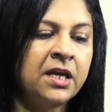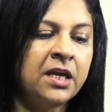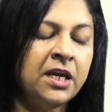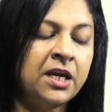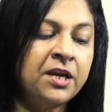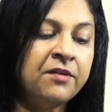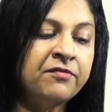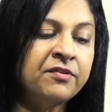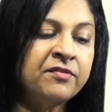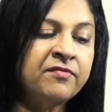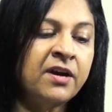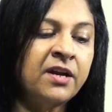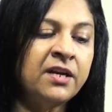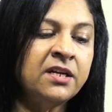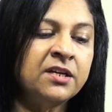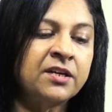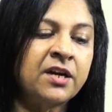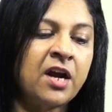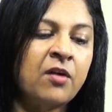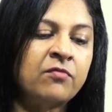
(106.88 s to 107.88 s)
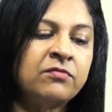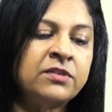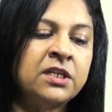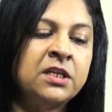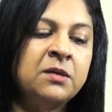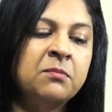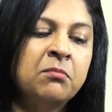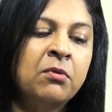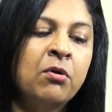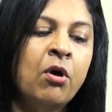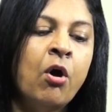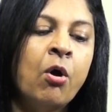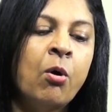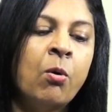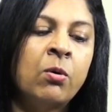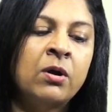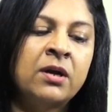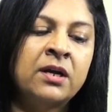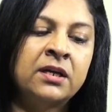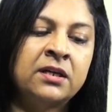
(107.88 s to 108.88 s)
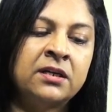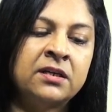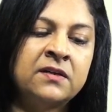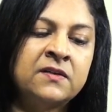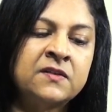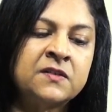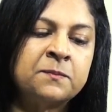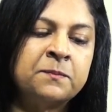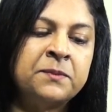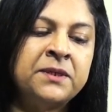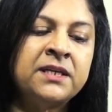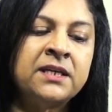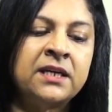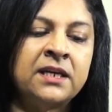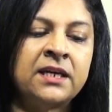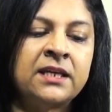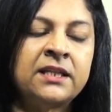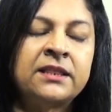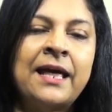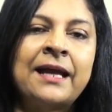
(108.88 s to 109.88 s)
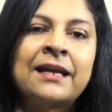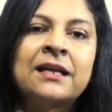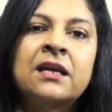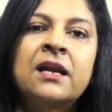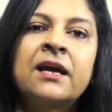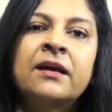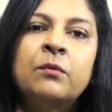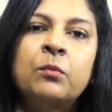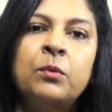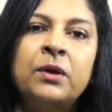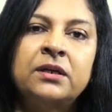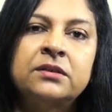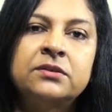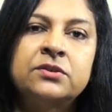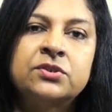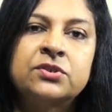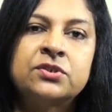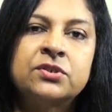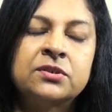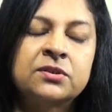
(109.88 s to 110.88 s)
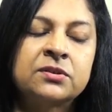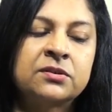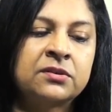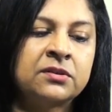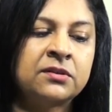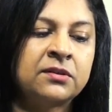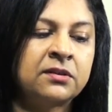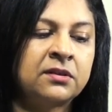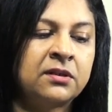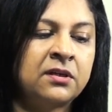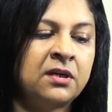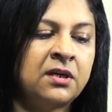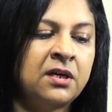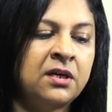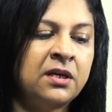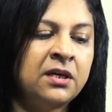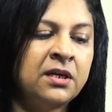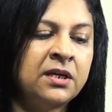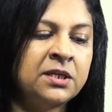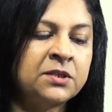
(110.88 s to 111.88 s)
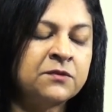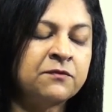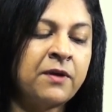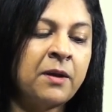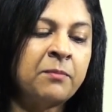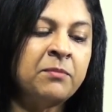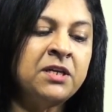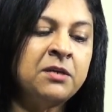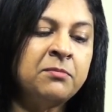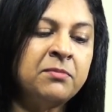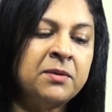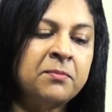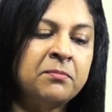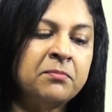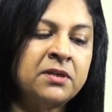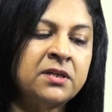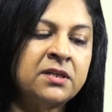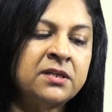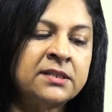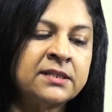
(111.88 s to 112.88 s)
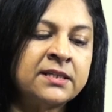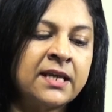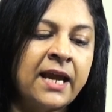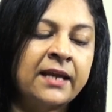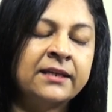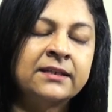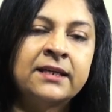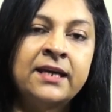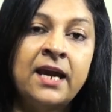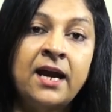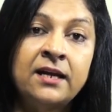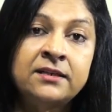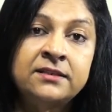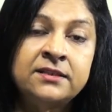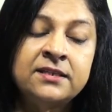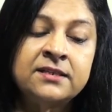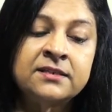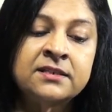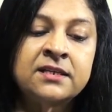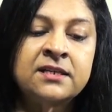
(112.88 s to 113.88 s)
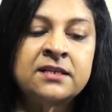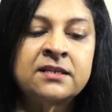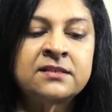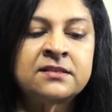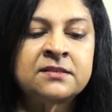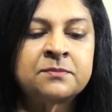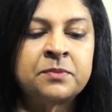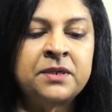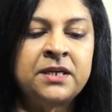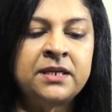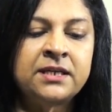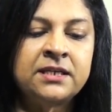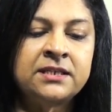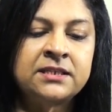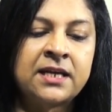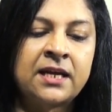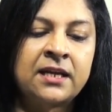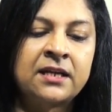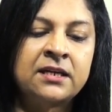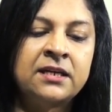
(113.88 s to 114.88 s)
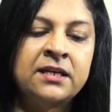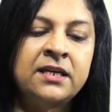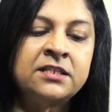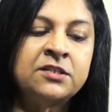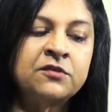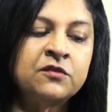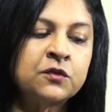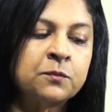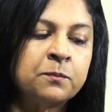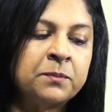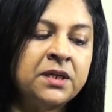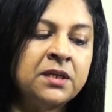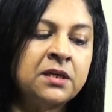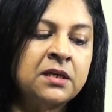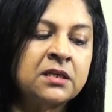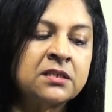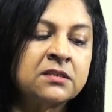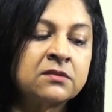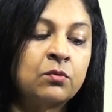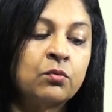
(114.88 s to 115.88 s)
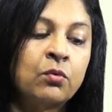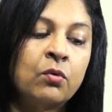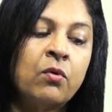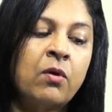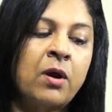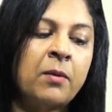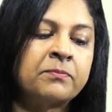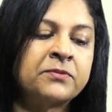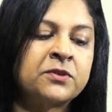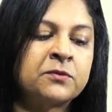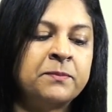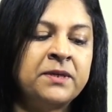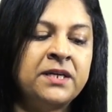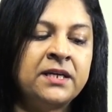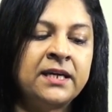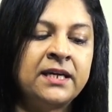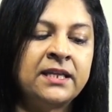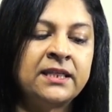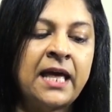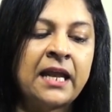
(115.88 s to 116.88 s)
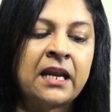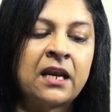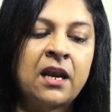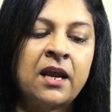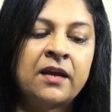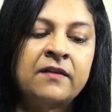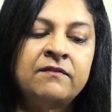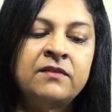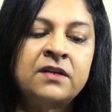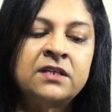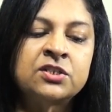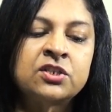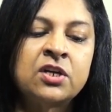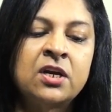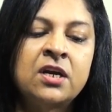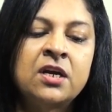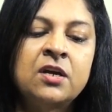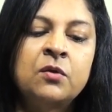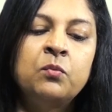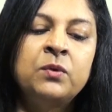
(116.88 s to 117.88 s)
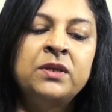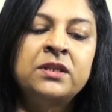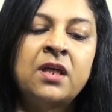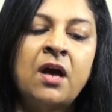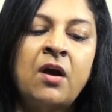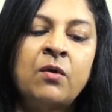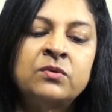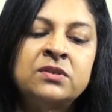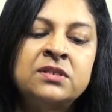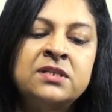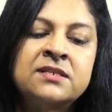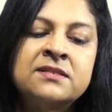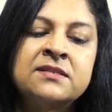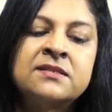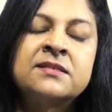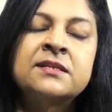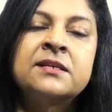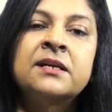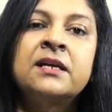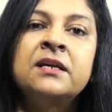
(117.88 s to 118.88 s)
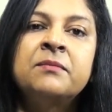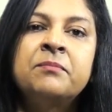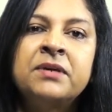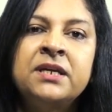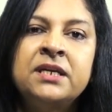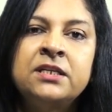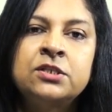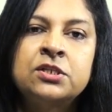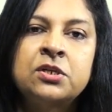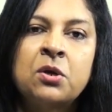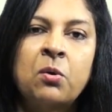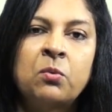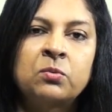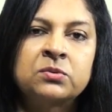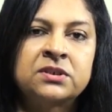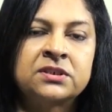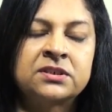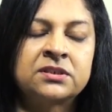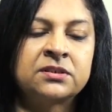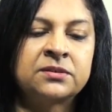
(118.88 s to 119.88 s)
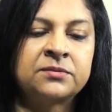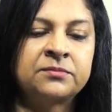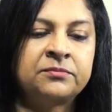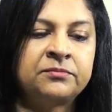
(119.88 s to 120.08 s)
Everyone around him or her speaking that language. His family members and caretakers speak it, and native speakers grow up speaking that language without necessarily being taught.